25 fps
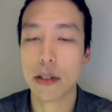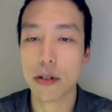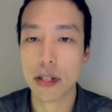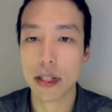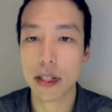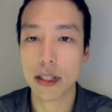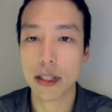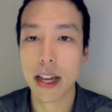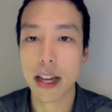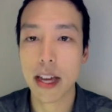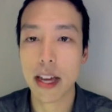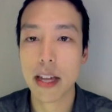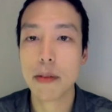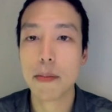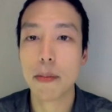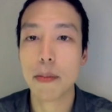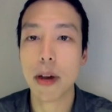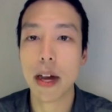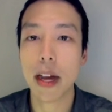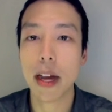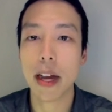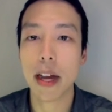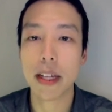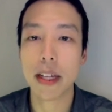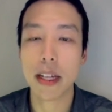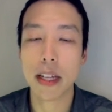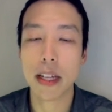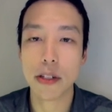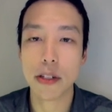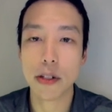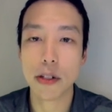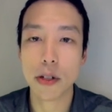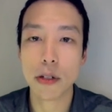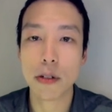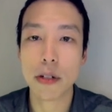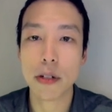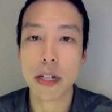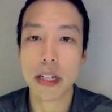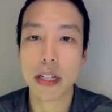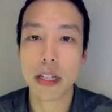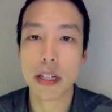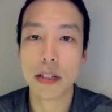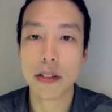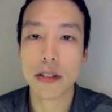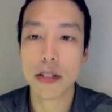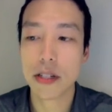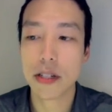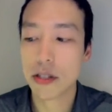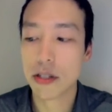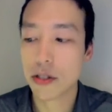that was led by a
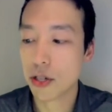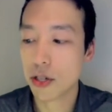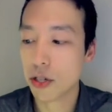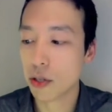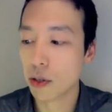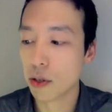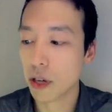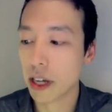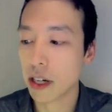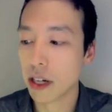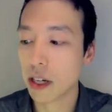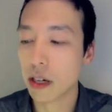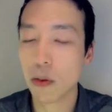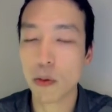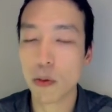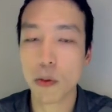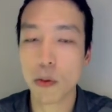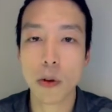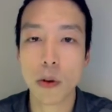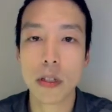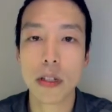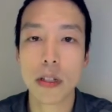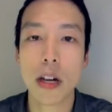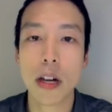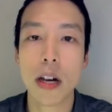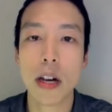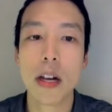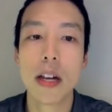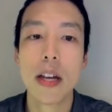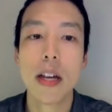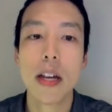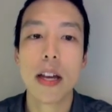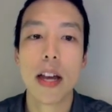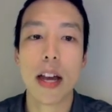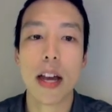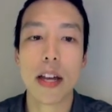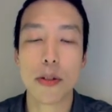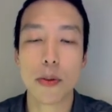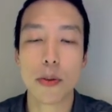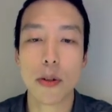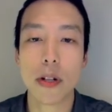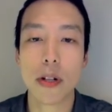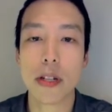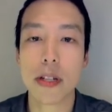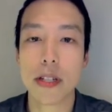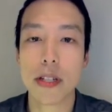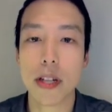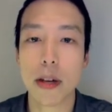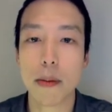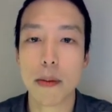neuroradiologist, Joanna Wardlaw, as
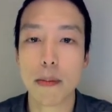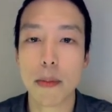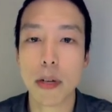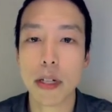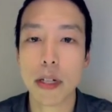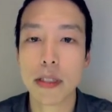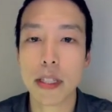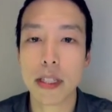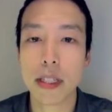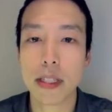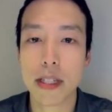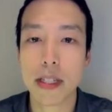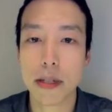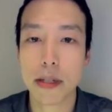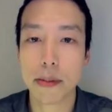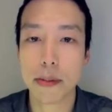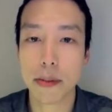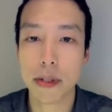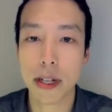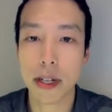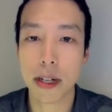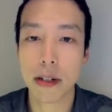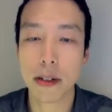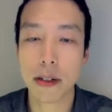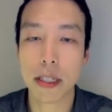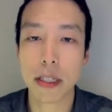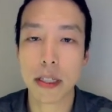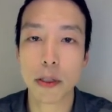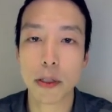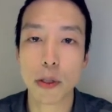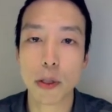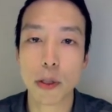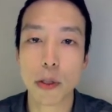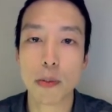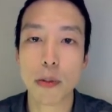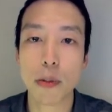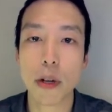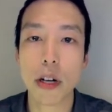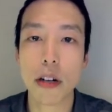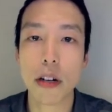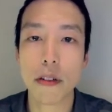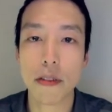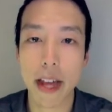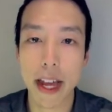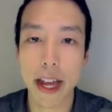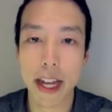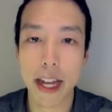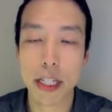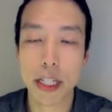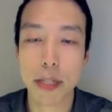well as a multidisciplinary group of
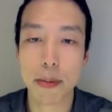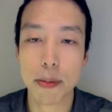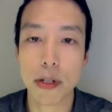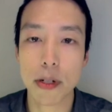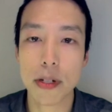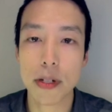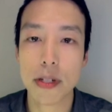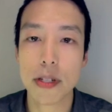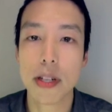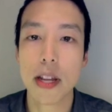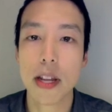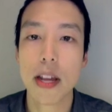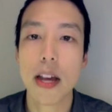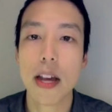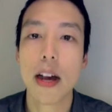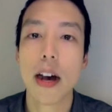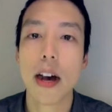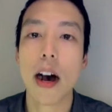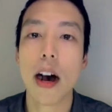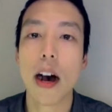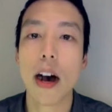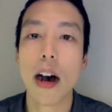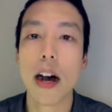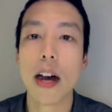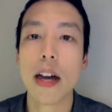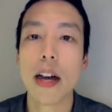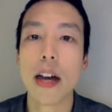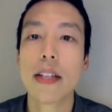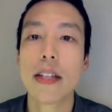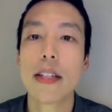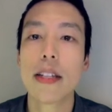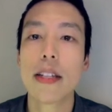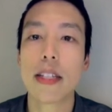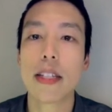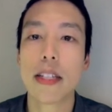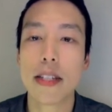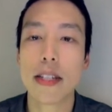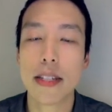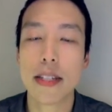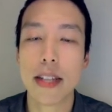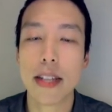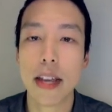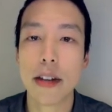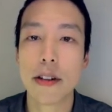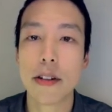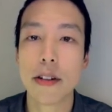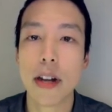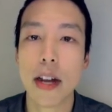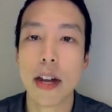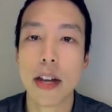experts on the
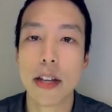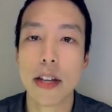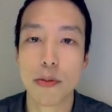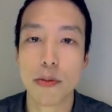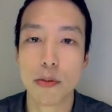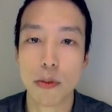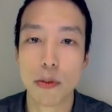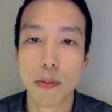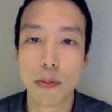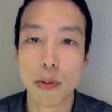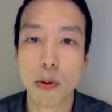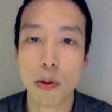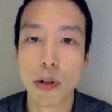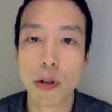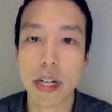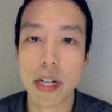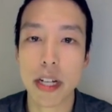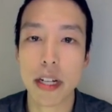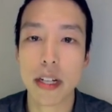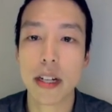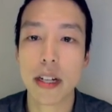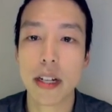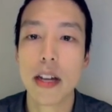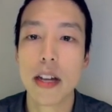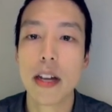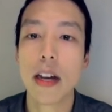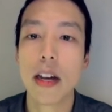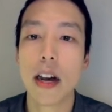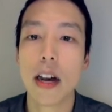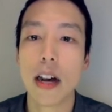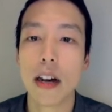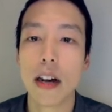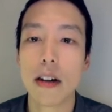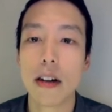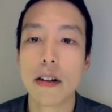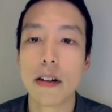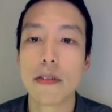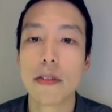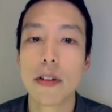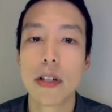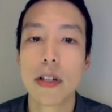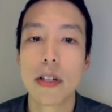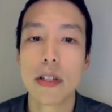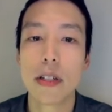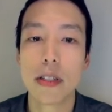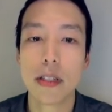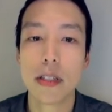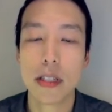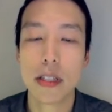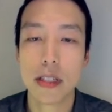standardized reporting of
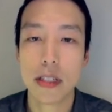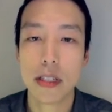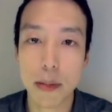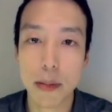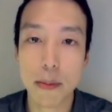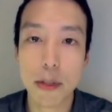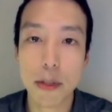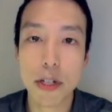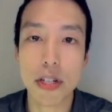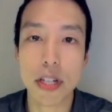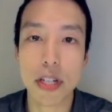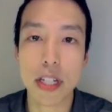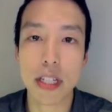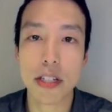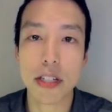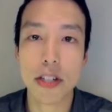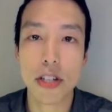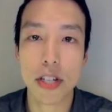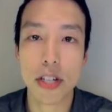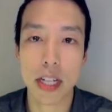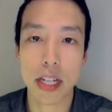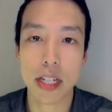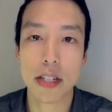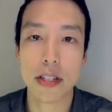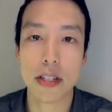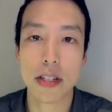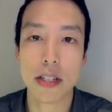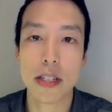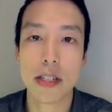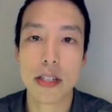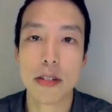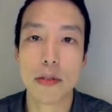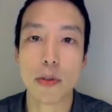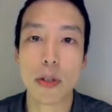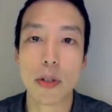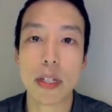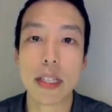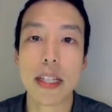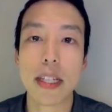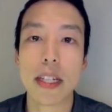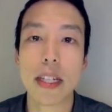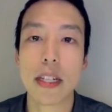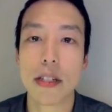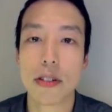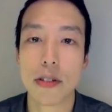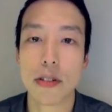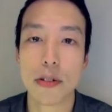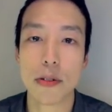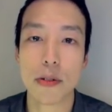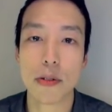imaging changes
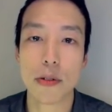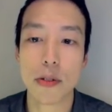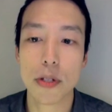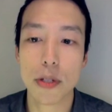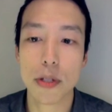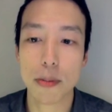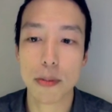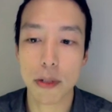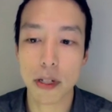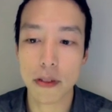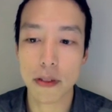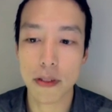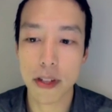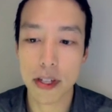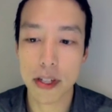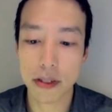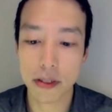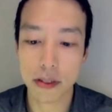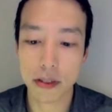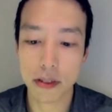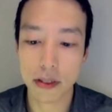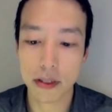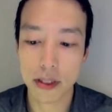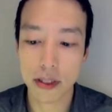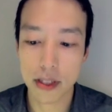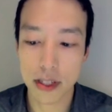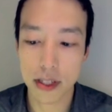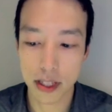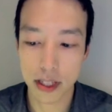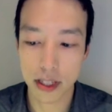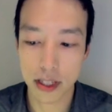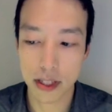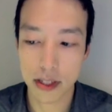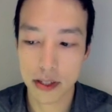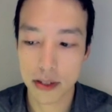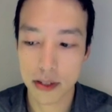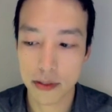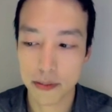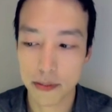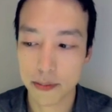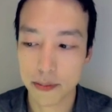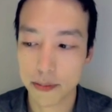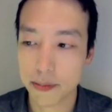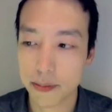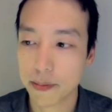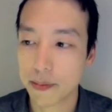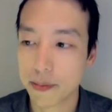related to small vessel disease.